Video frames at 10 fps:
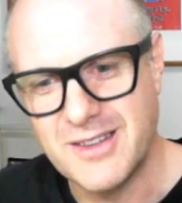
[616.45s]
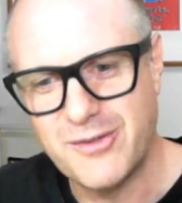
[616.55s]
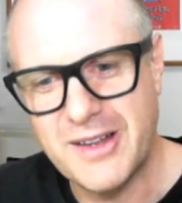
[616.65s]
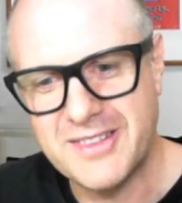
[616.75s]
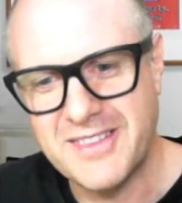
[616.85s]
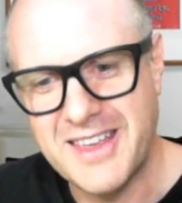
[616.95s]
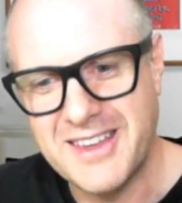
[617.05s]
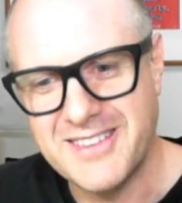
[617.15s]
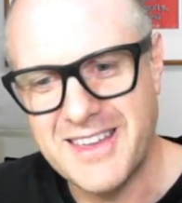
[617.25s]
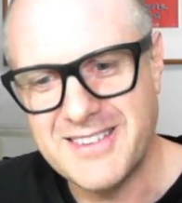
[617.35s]
The fact that
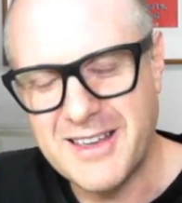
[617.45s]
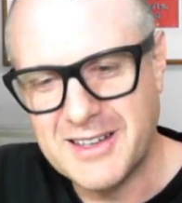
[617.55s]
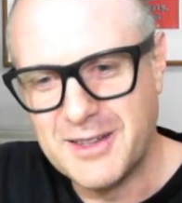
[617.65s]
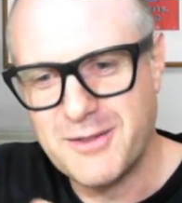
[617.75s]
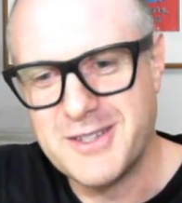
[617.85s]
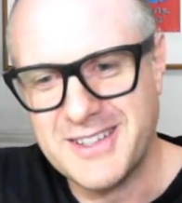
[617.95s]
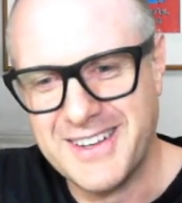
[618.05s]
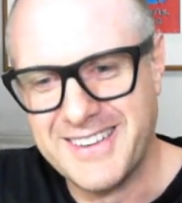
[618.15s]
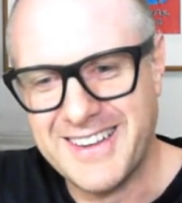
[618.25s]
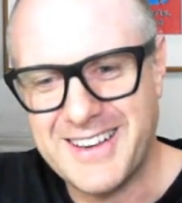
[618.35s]
they take a love scene
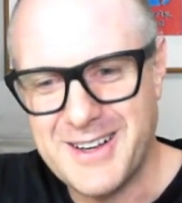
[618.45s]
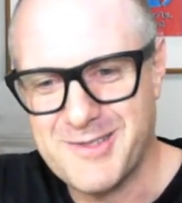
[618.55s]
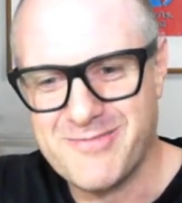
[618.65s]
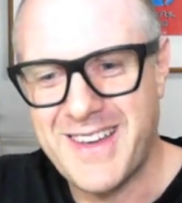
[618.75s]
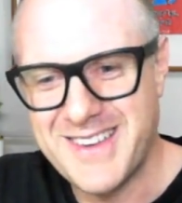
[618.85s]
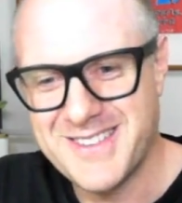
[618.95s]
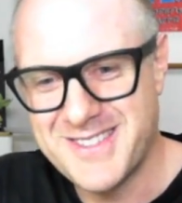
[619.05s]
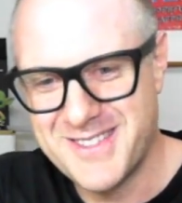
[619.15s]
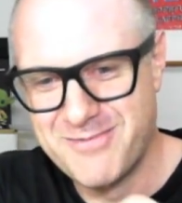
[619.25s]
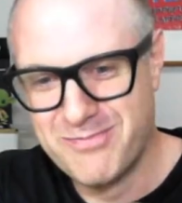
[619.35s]
and they cut and
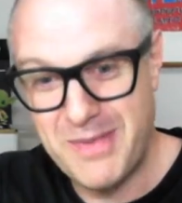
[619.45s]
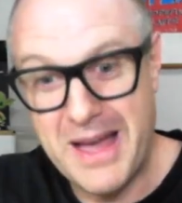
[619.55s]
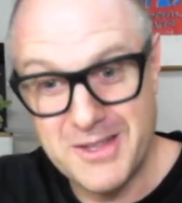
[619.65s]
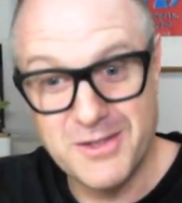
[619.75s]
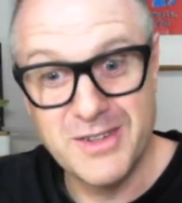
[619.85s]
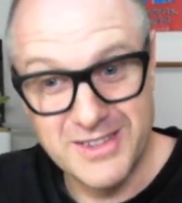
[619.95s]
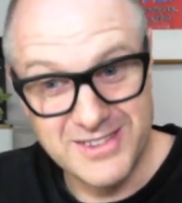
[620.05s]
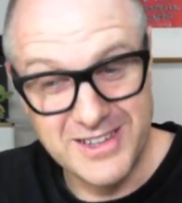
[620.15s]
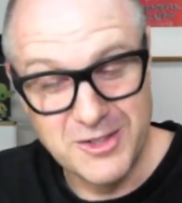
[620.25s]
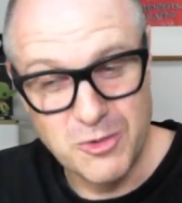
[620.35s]
paste parts of it
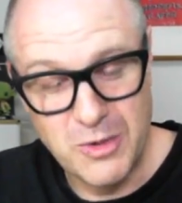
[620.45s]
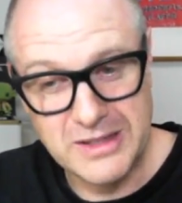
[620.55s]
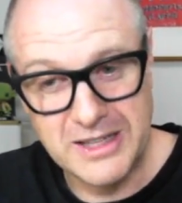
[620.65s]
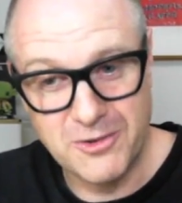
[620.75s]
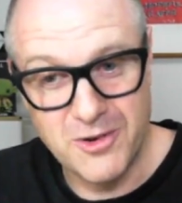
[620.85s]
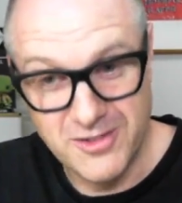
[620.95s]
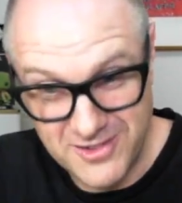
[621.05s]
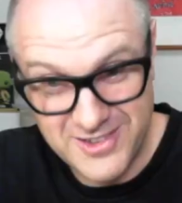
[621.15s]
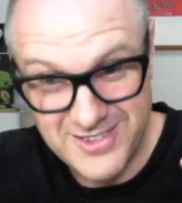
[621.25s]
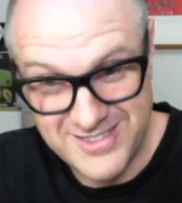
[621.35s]
into one later on,
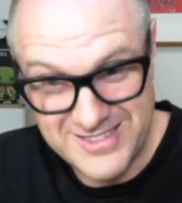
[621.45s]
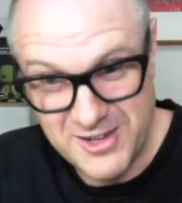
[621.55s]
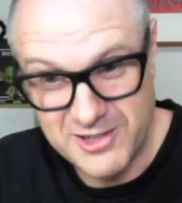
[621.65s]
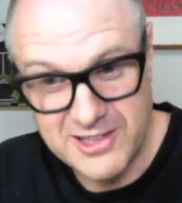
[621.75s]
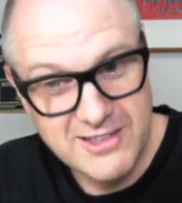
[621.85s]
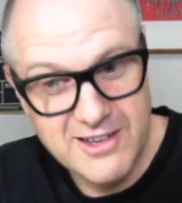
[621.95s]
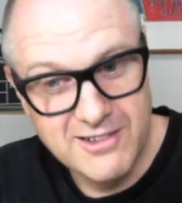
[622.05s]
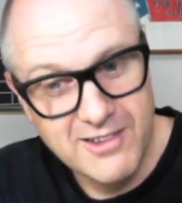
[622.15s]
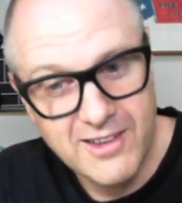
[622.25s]
you can totally tell.